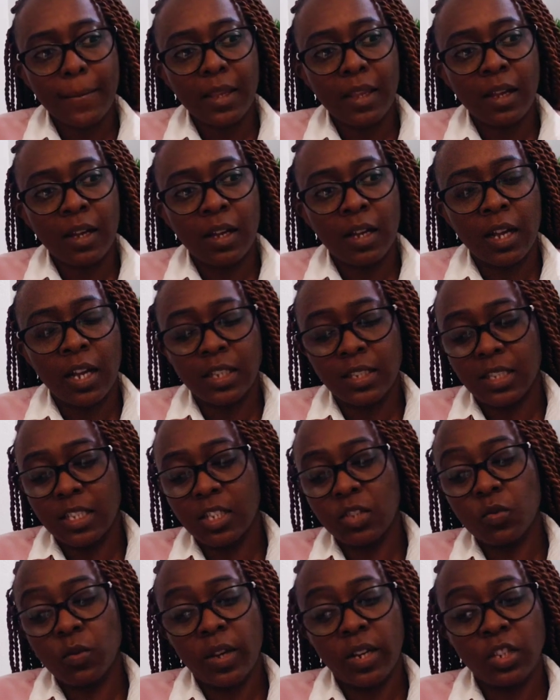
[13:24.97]
Uh, and
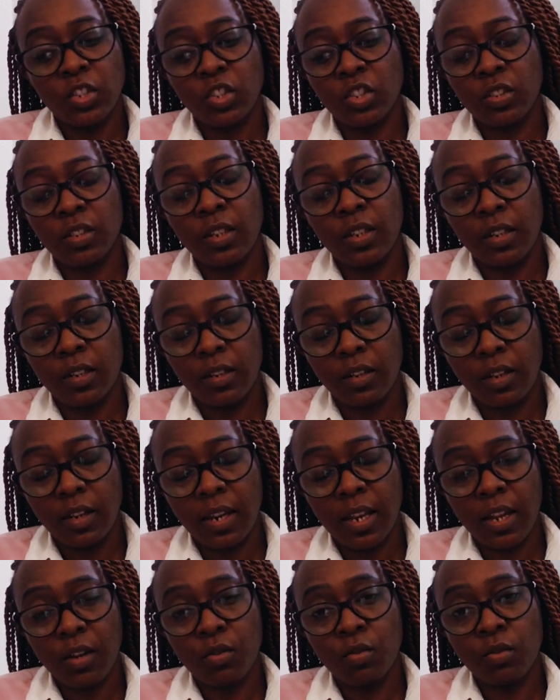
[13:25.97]
since we're in, in, in
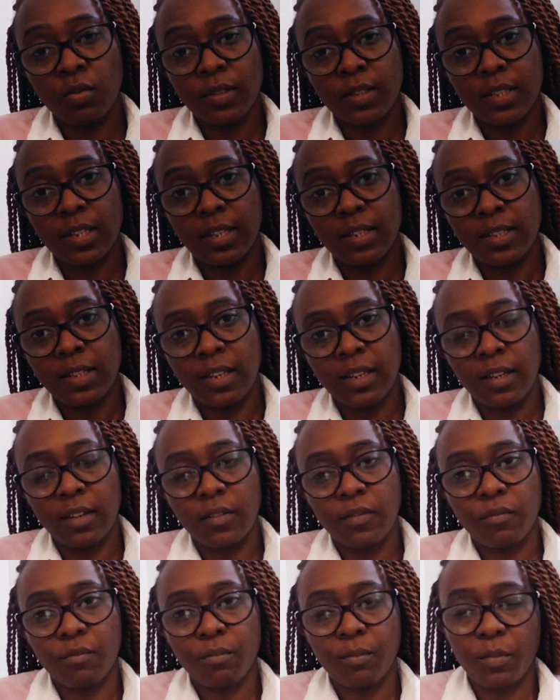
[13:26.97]
like goal
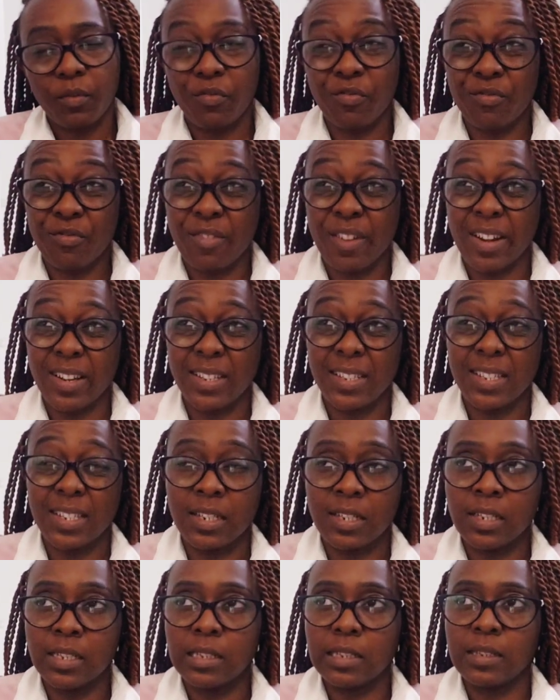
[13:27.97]
setting
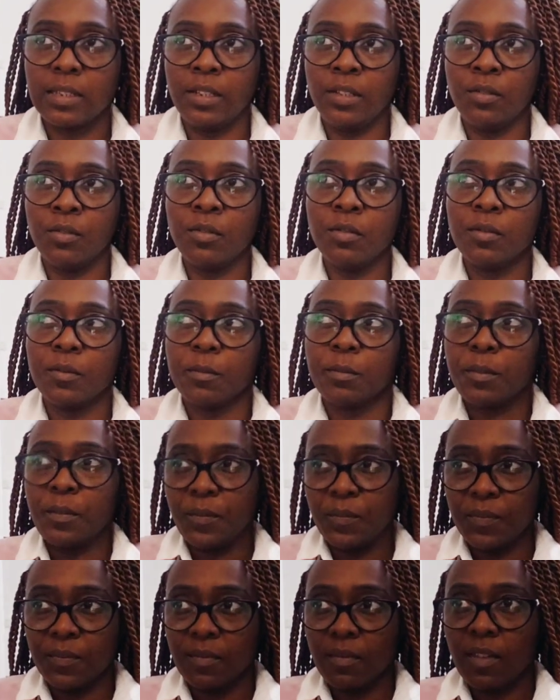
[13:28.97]
frenzy still,
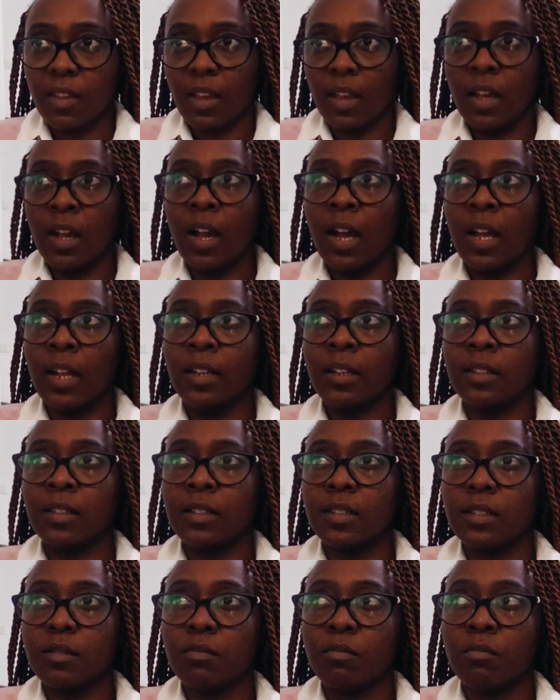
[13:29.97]

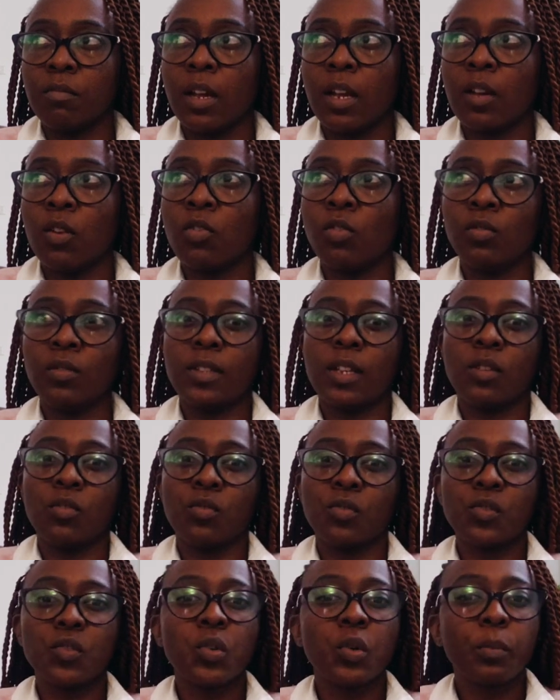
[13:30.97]
and my goals are
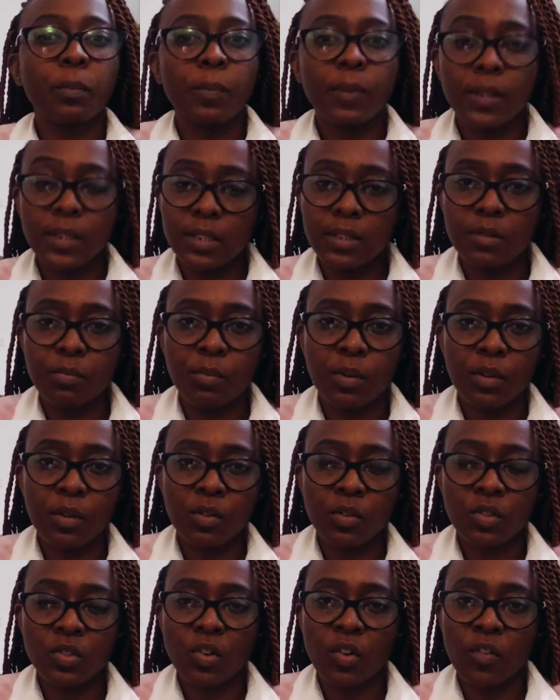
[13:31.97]
not complete
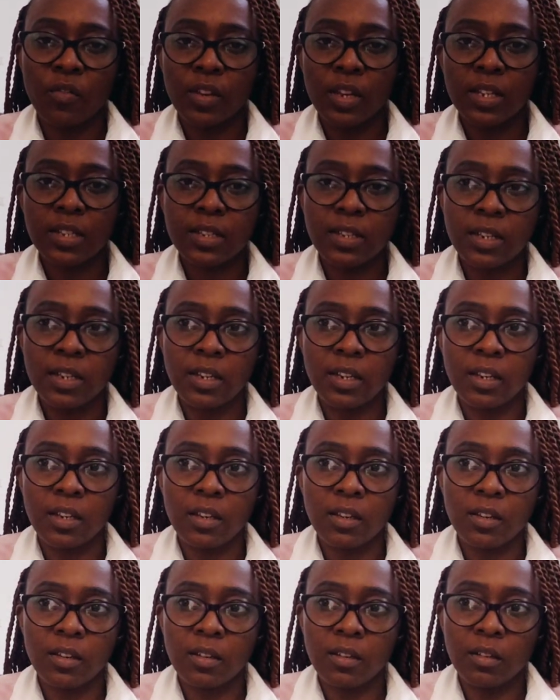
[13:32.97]
because obviously,
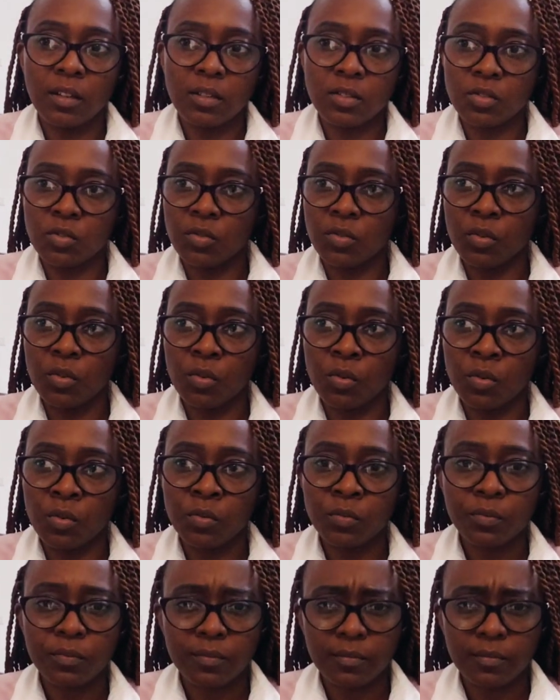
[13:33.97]
as you know,